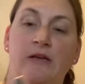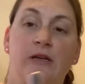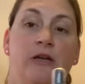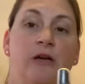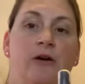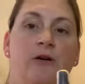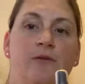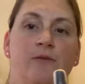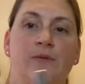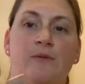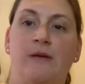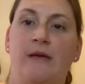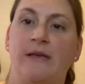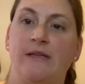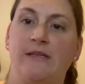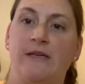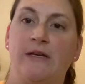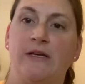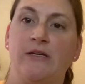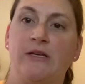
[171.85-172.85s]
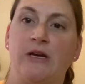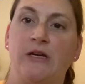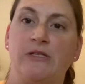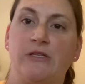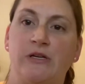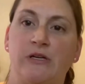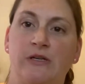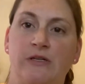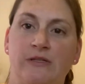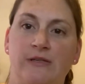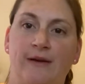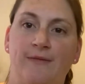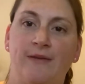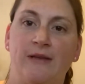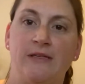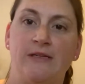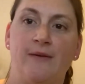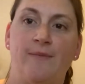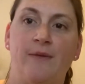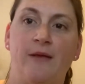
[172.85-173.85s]
You know, hand sanitizer is
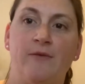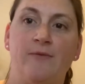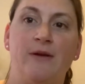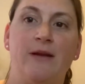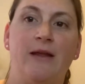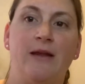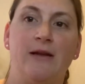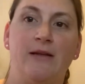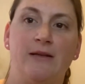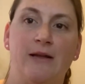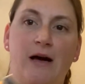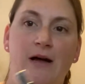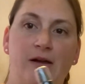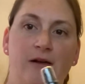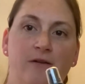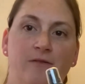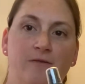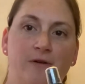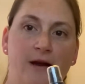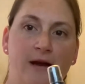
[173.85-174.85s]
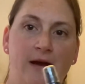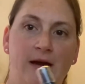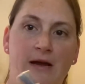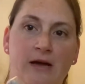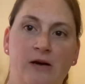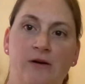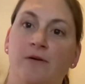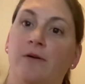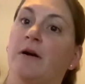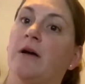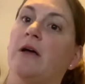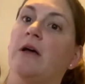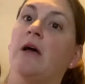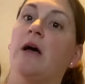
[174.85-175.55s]
definitely something we need a lot of right now.